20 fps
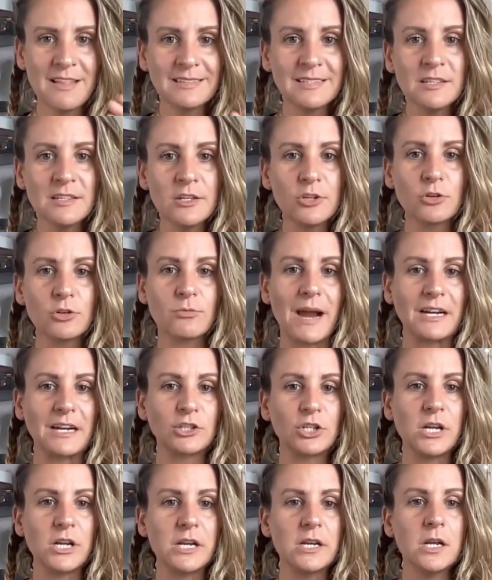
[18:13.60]
that's in the
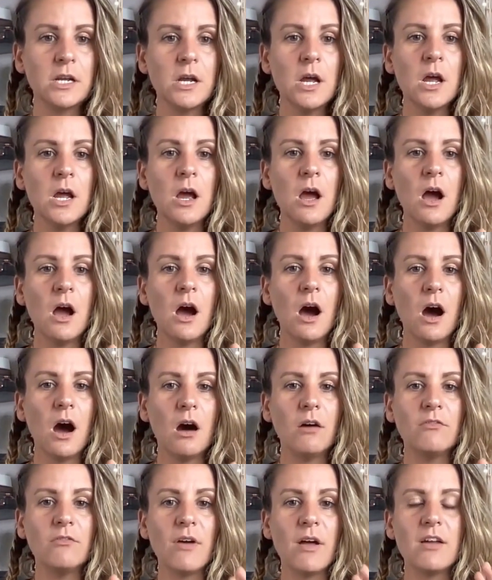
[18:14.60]
direction
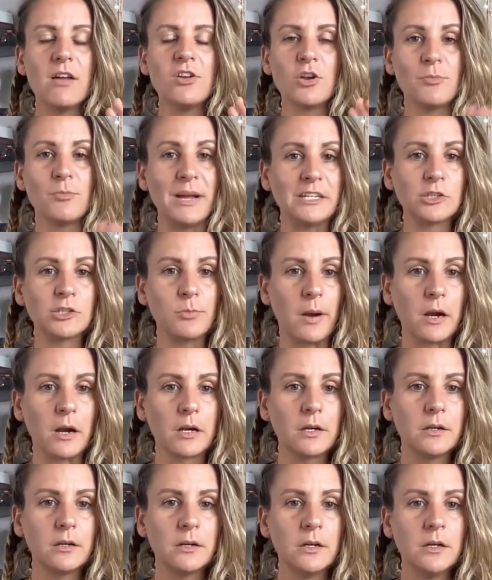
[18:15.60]
of your
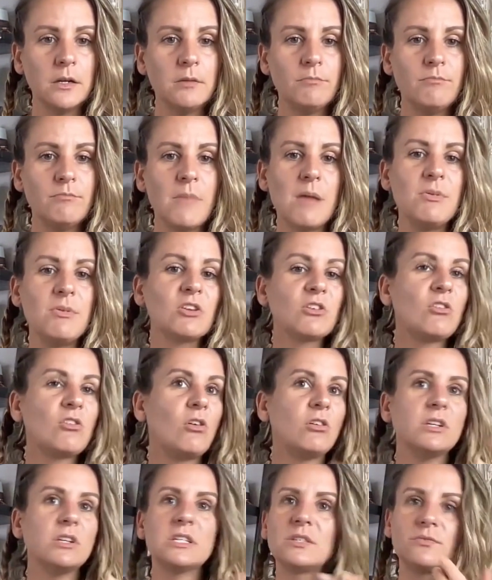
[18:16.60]
benchmark. Maybe your
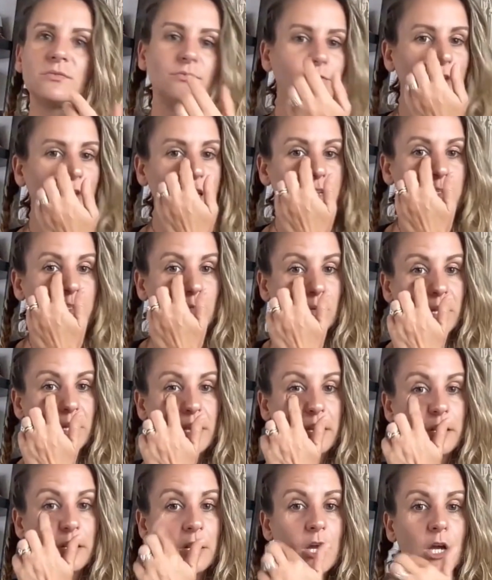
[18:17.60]
goal is fitness
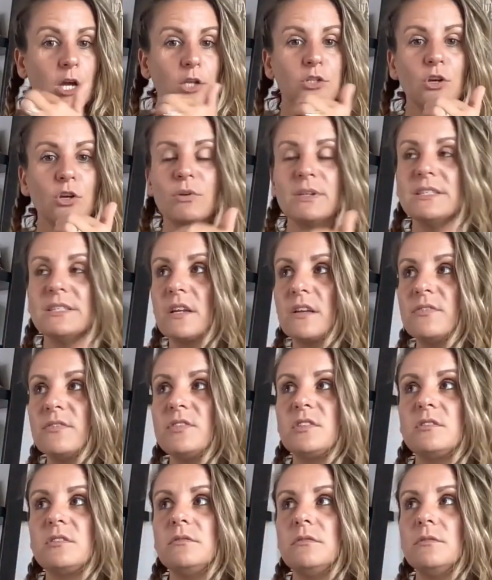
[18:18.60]
related. So, instead of
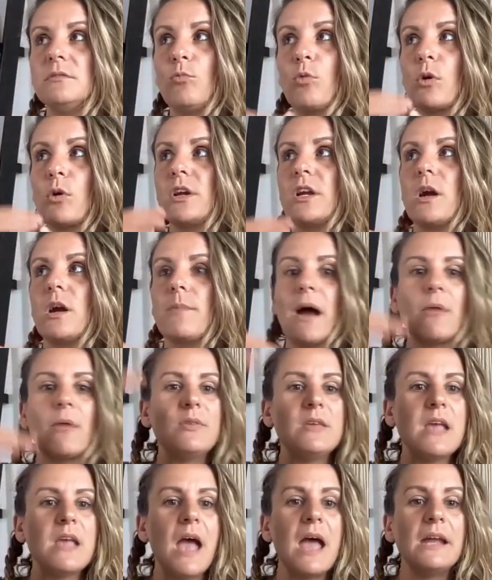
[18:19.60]
worrying about
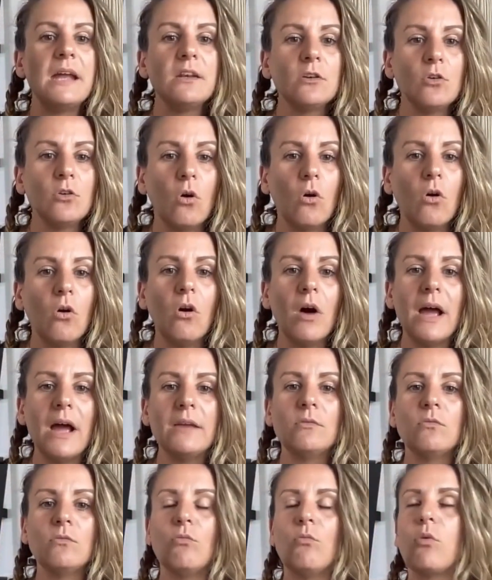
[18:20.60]
the end goal
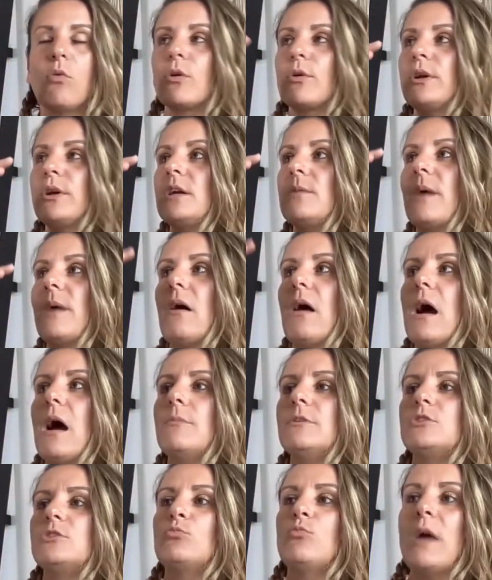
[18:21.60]
and worrying about how
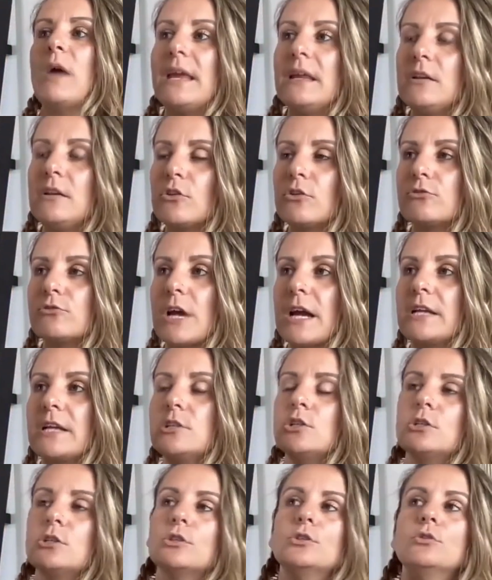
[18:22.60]
much weight you're trying
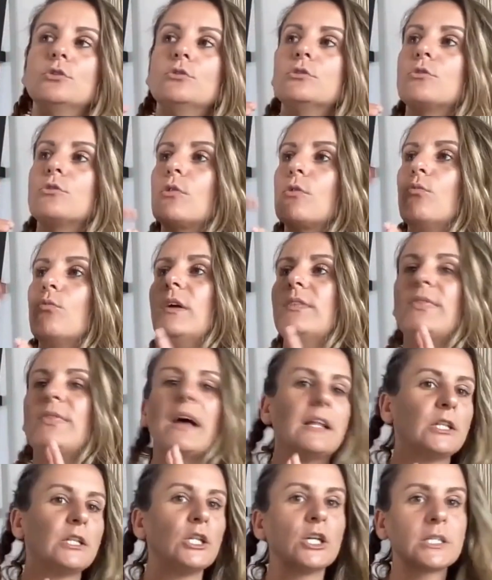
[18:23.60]
to lose or what
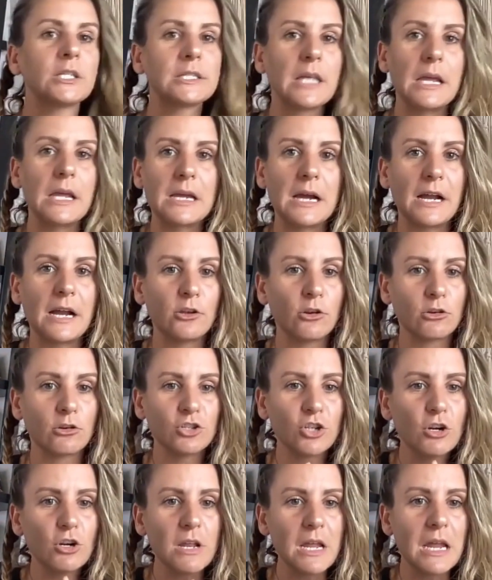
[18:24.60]
that looks like on your
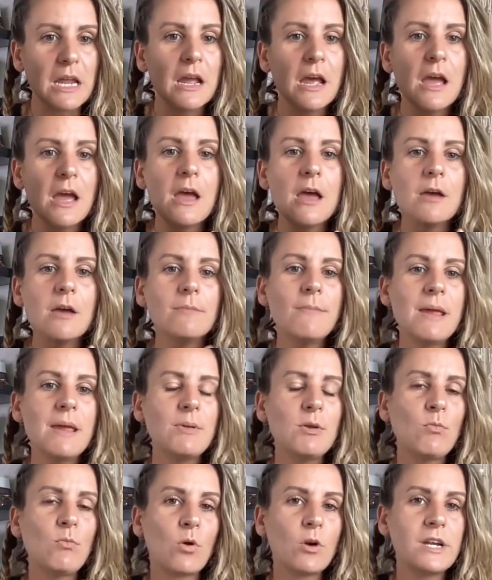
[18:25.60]
journey,
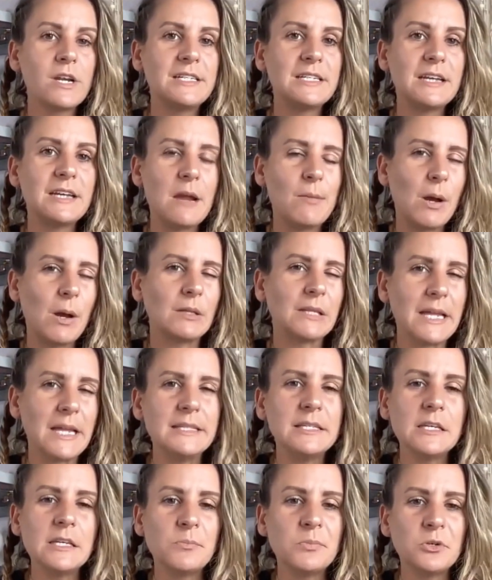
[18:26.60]
maybe worry today about
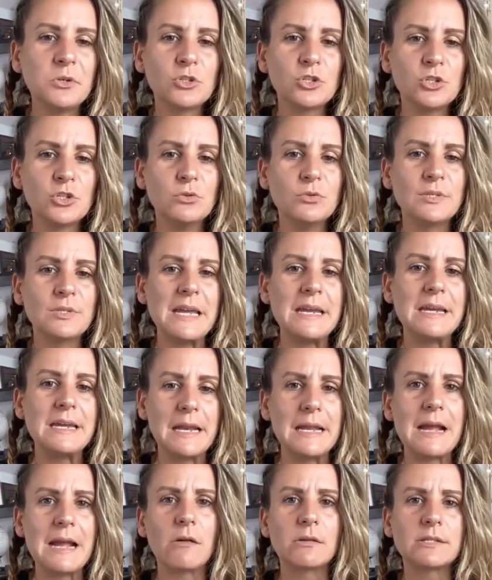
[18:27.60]
lacing up your shoes and
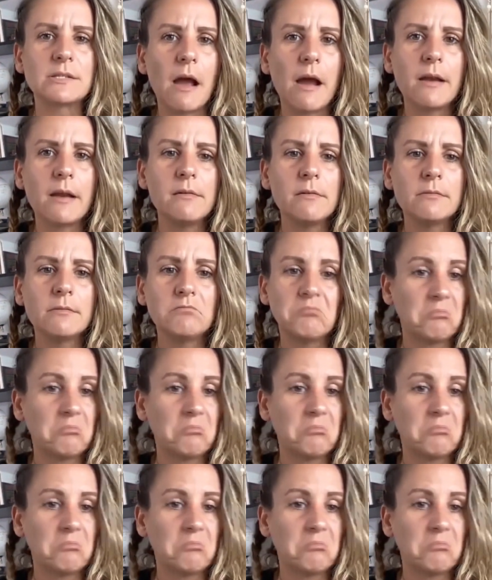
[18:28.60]
getting outside